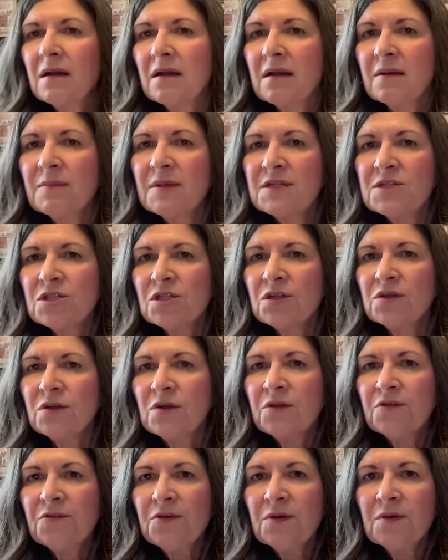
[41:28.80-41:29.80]
let me show you
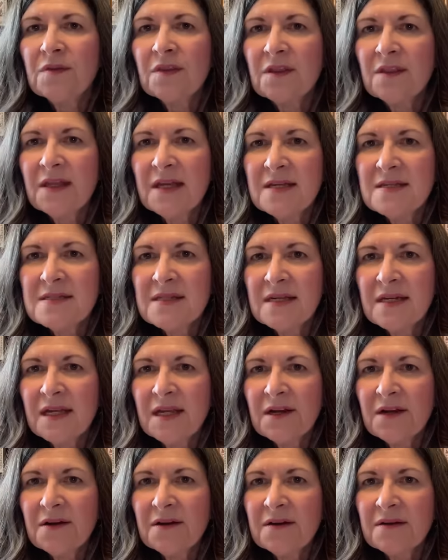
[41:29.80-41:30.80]
a few of the things in
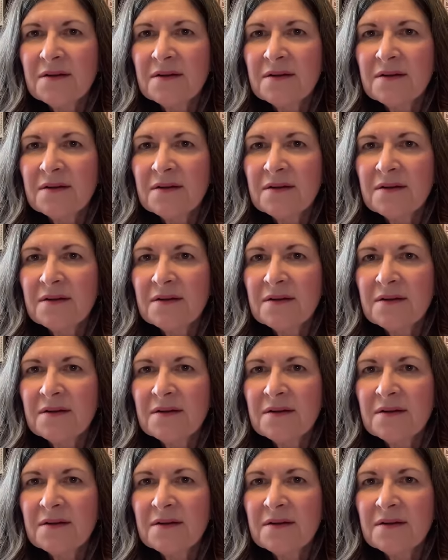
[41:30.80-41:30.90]
here.